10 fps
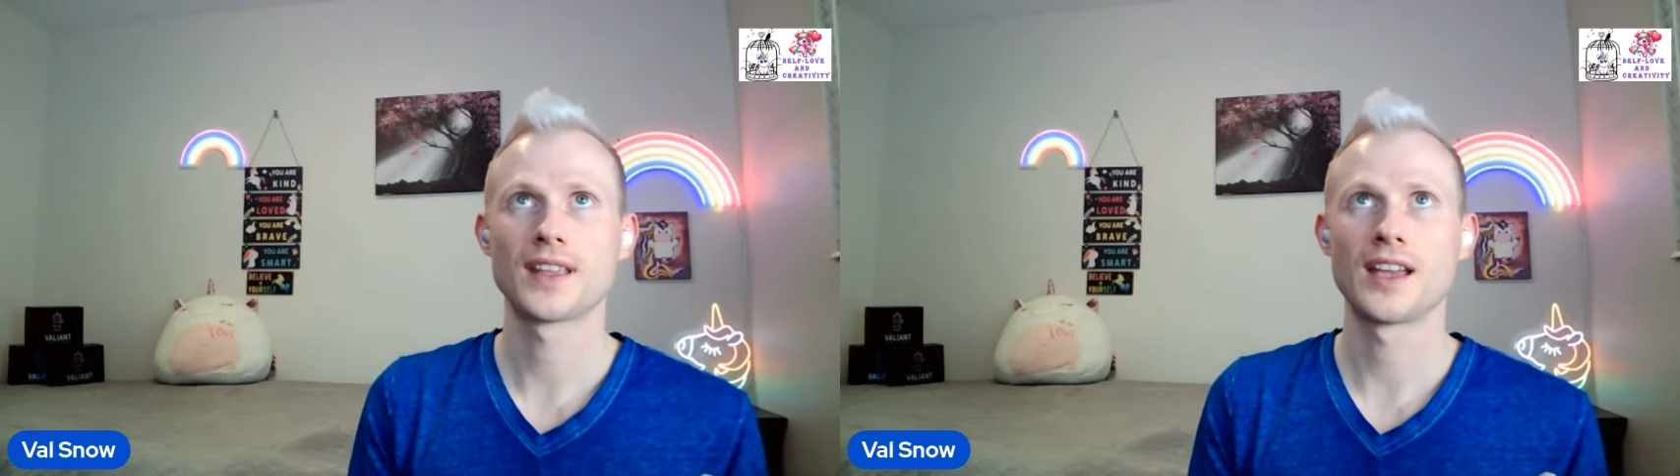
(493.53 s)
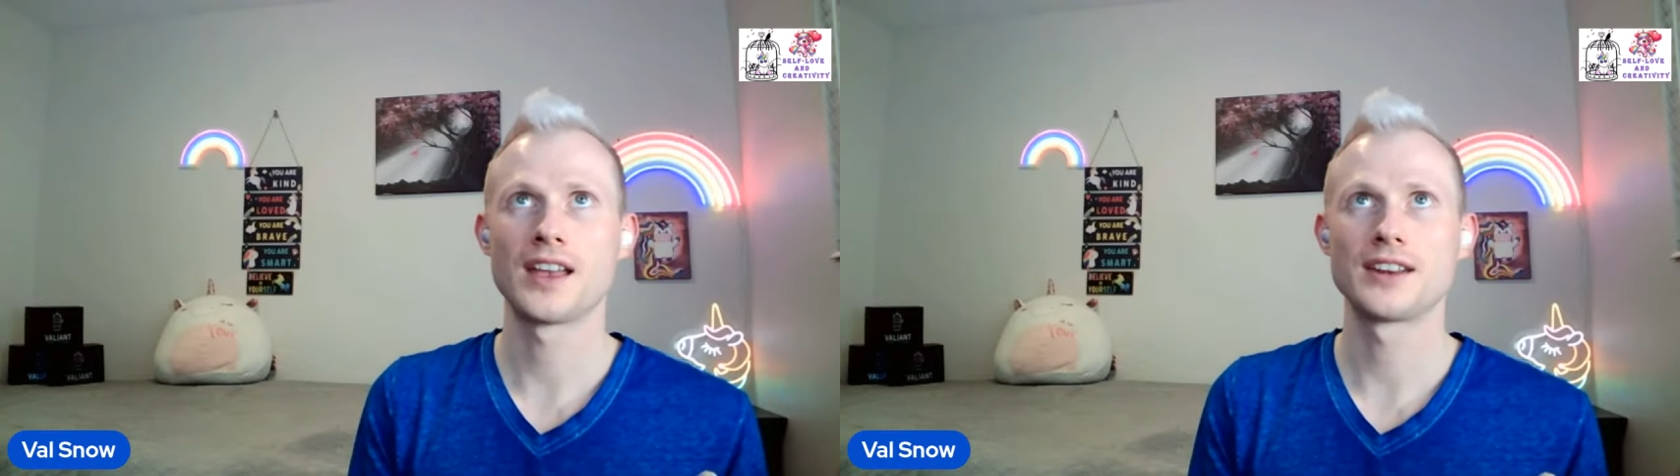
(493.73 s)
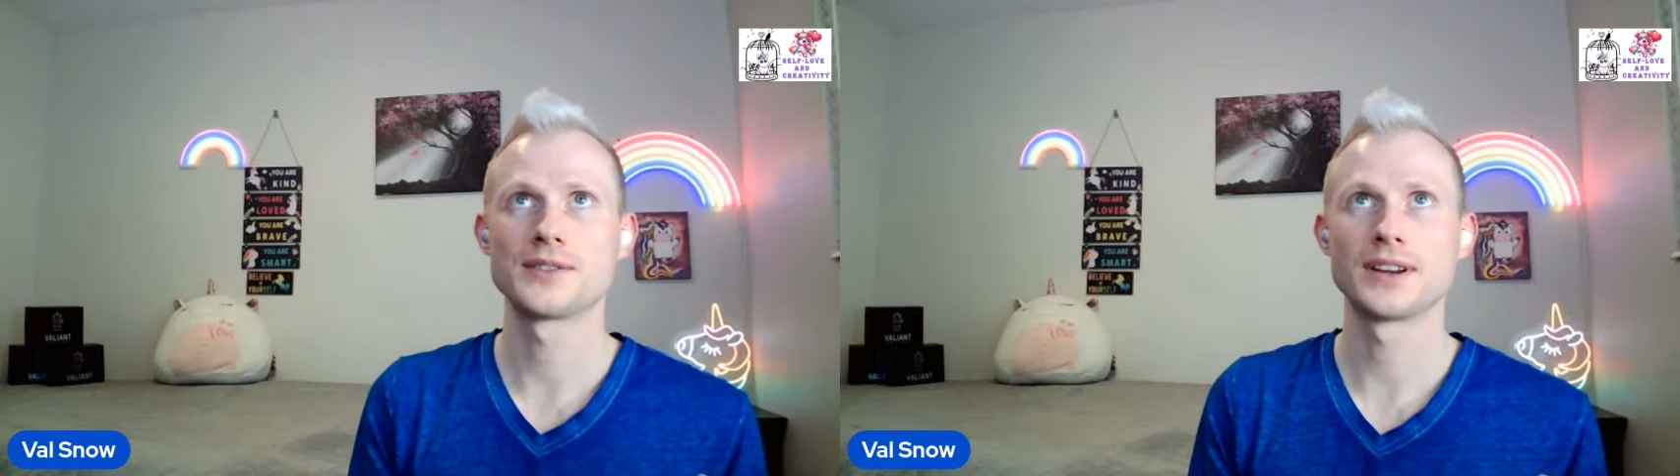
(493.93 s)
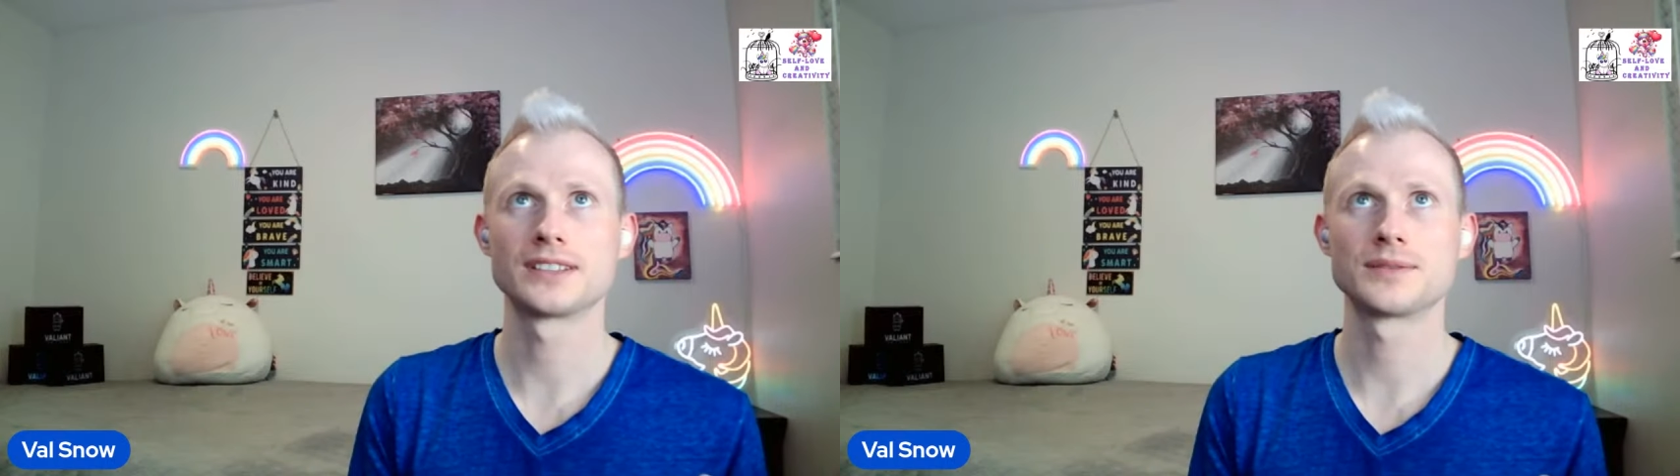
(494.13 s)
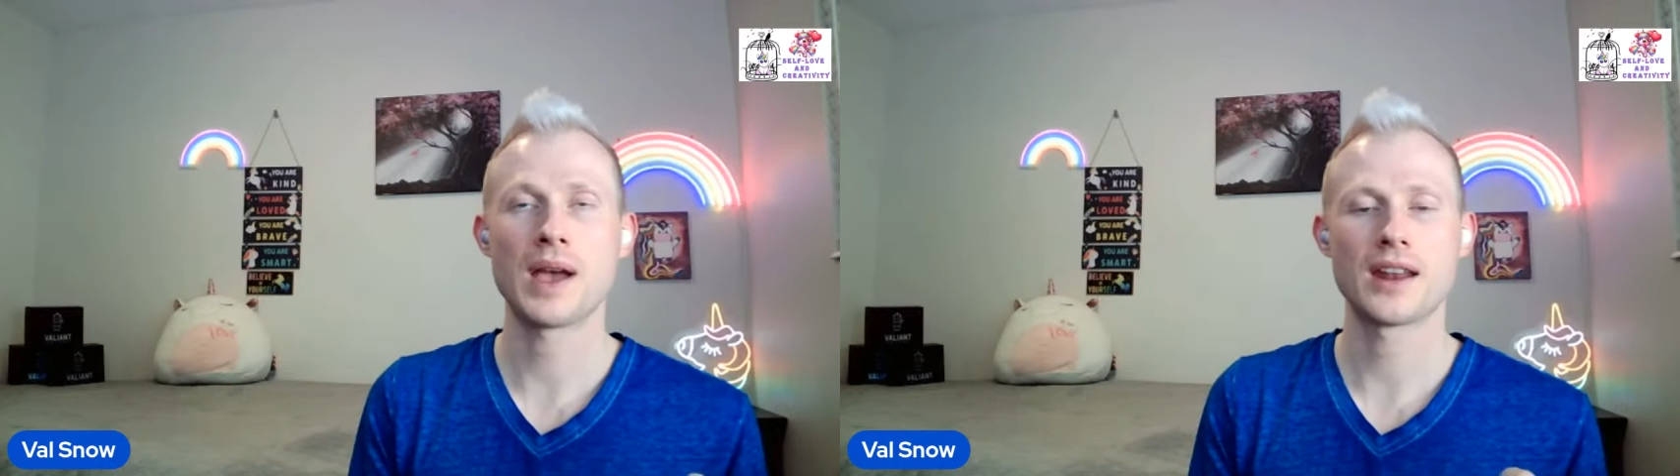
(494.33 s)

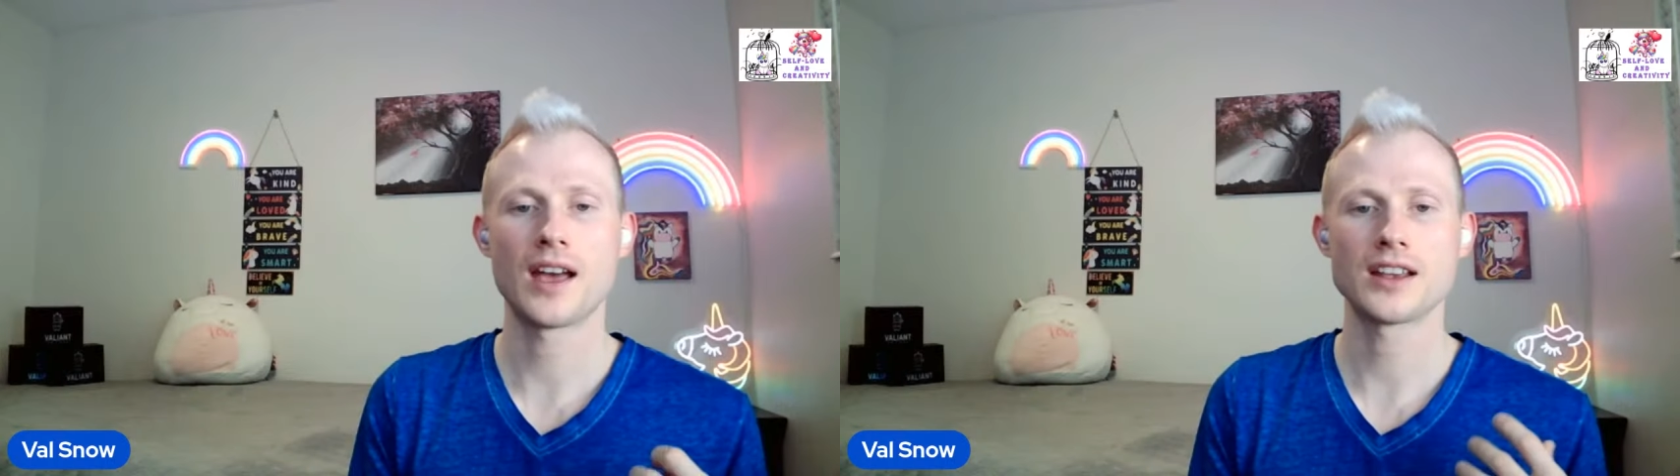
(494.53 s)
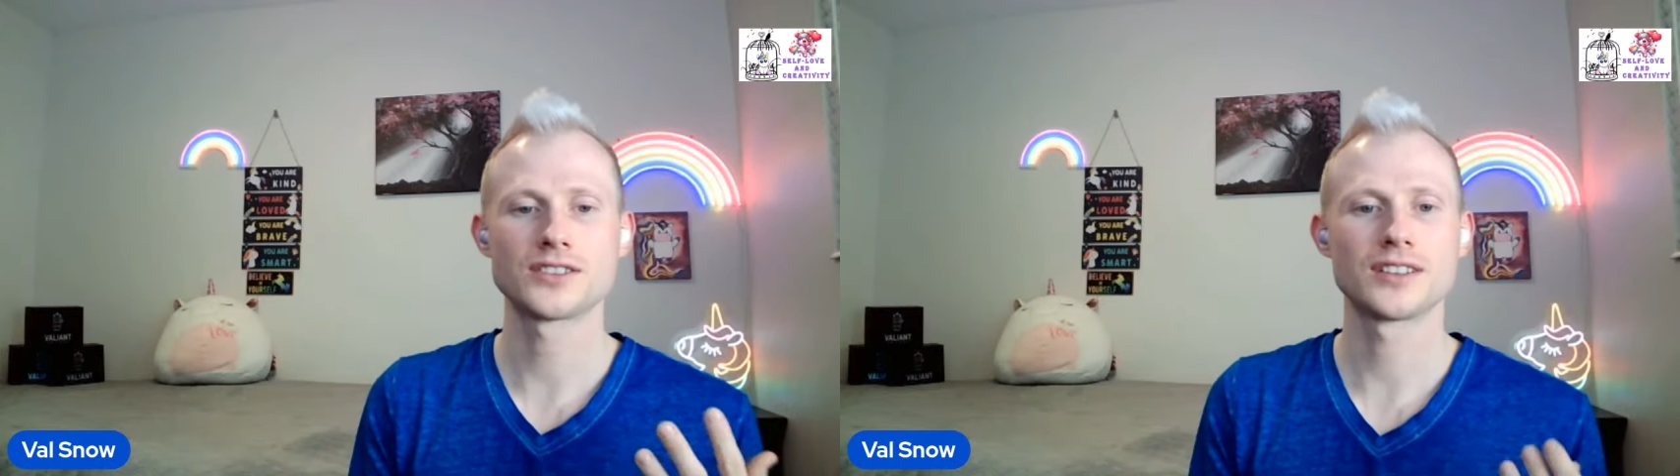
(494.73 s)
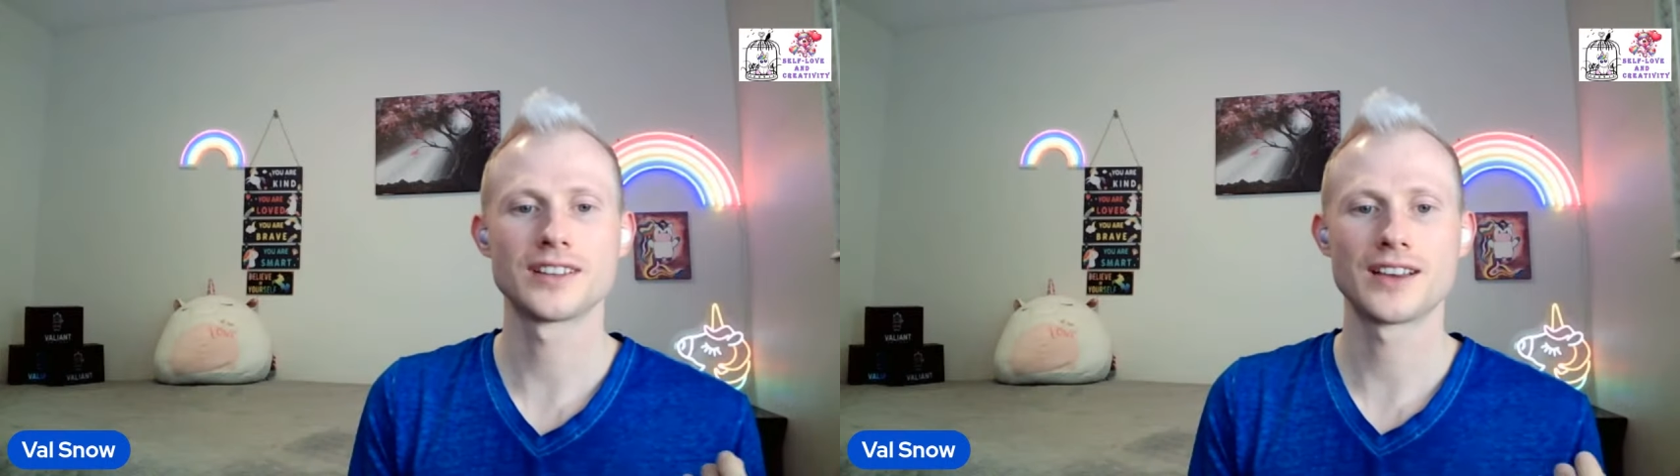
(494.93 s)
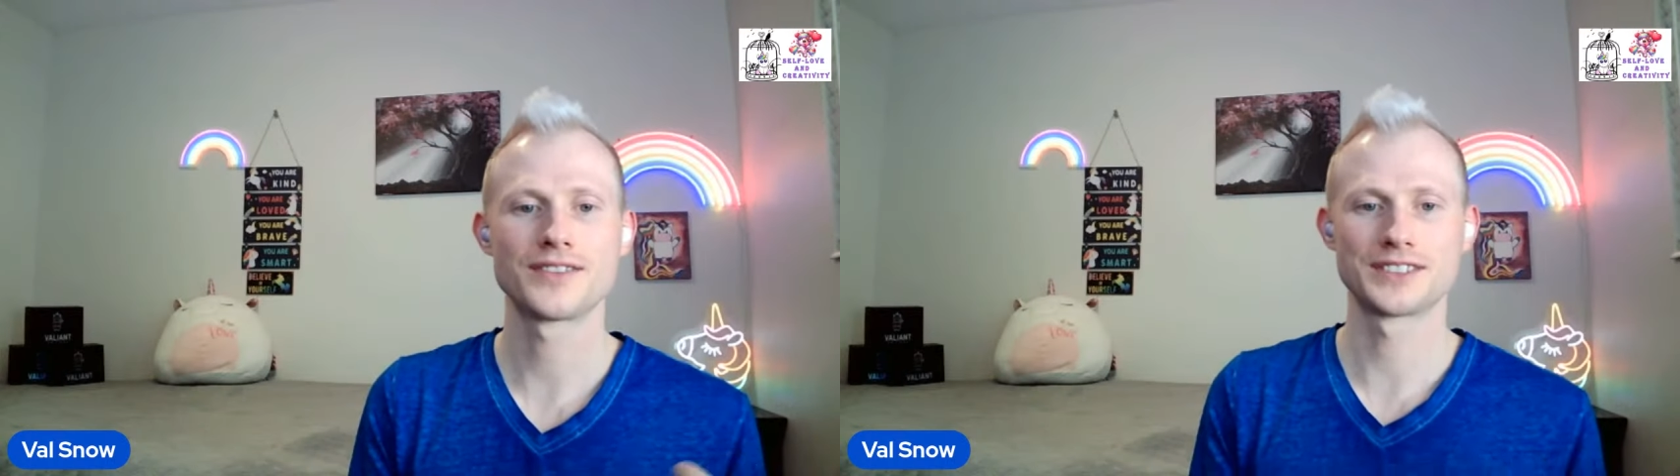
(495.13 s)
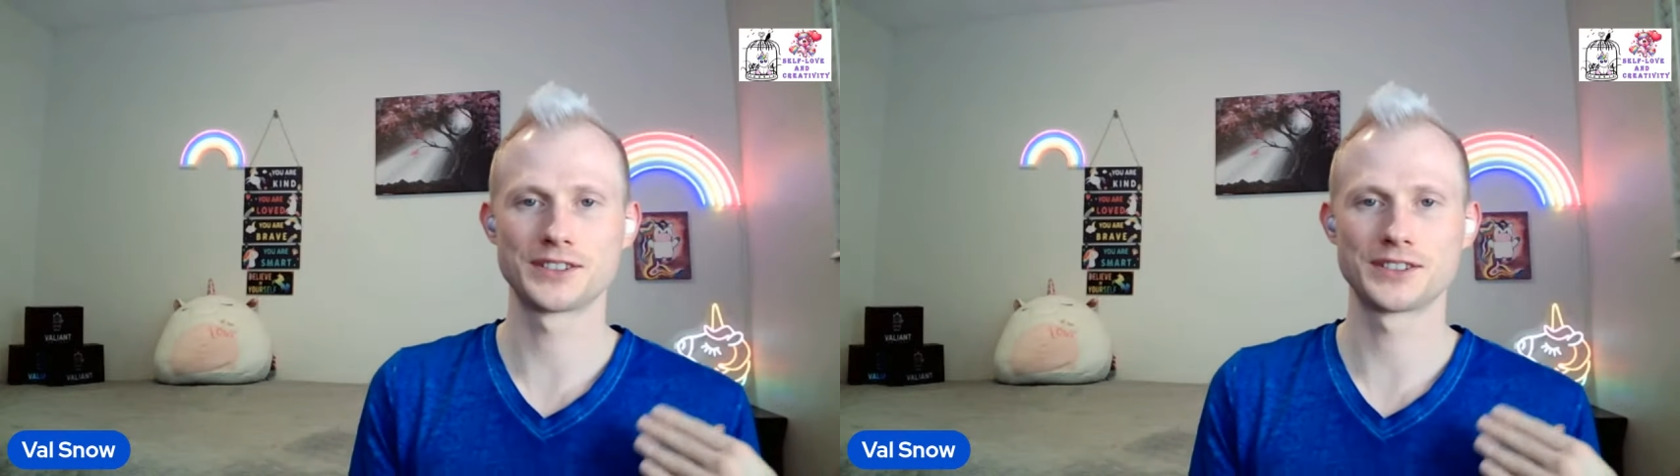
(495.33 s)
Anyways, man, I should have left,